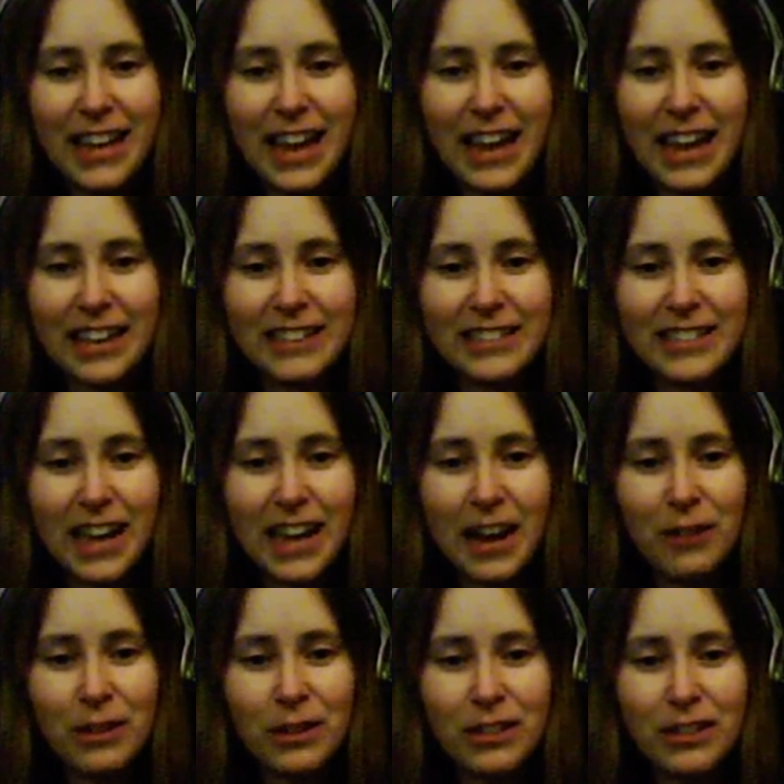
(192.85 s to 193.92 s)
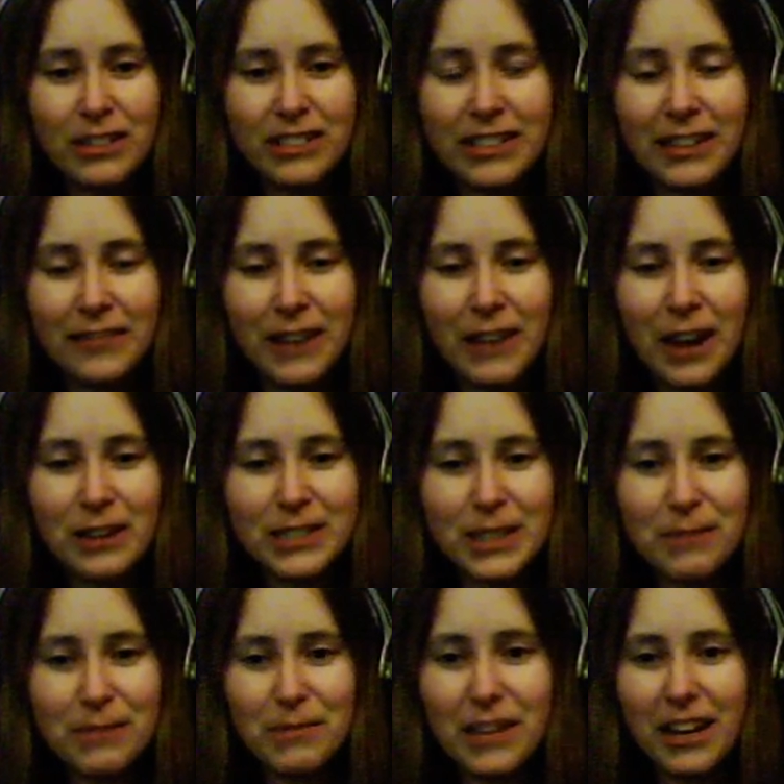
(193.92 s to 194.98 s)
and I will give out
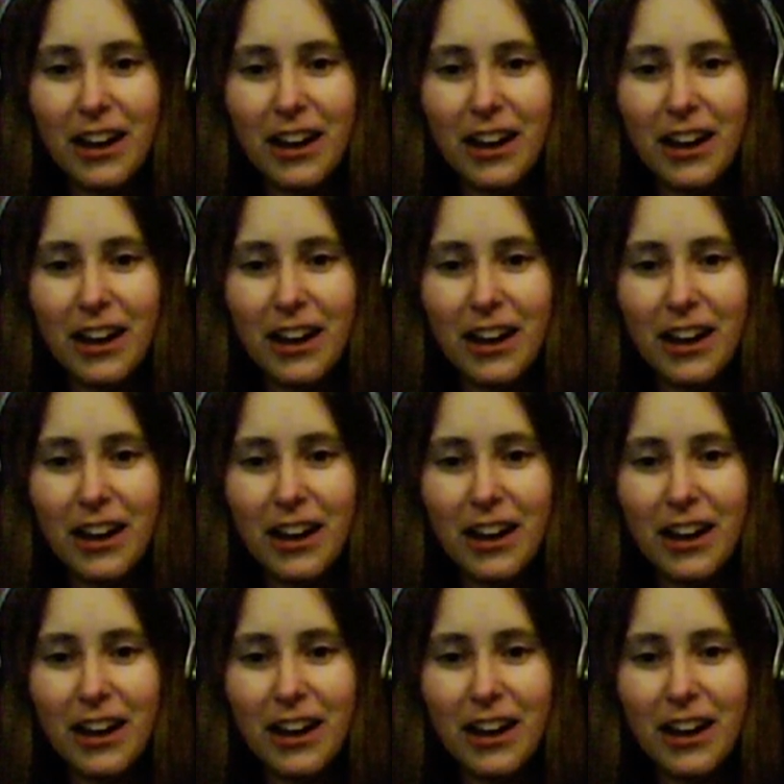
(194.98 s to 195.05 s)
something